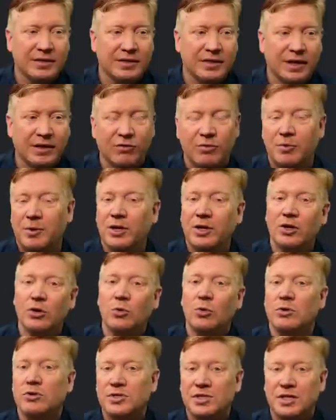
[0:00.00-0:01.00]
And from here,
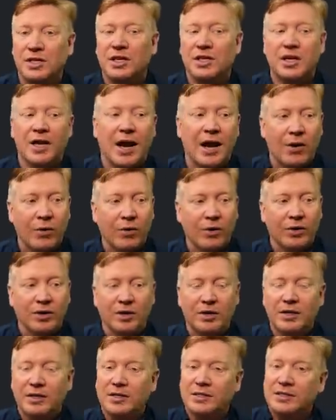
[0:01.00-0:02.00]
we'll see our
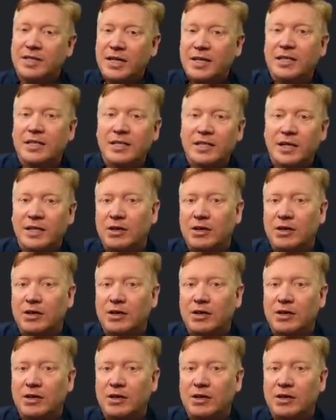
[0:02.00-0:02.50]
data